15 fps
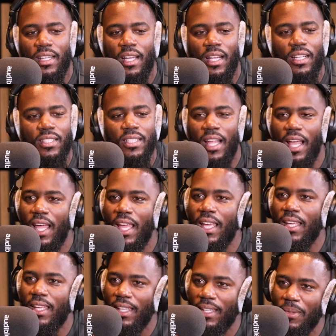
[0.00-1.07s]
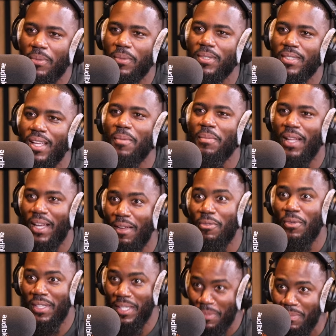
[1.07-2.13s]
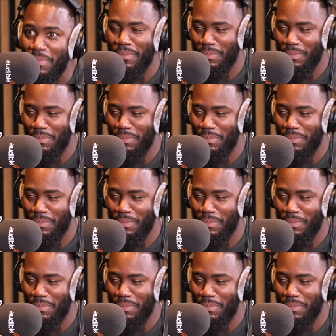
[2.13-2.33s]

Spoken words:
And I said, hey, what's up? And I've really,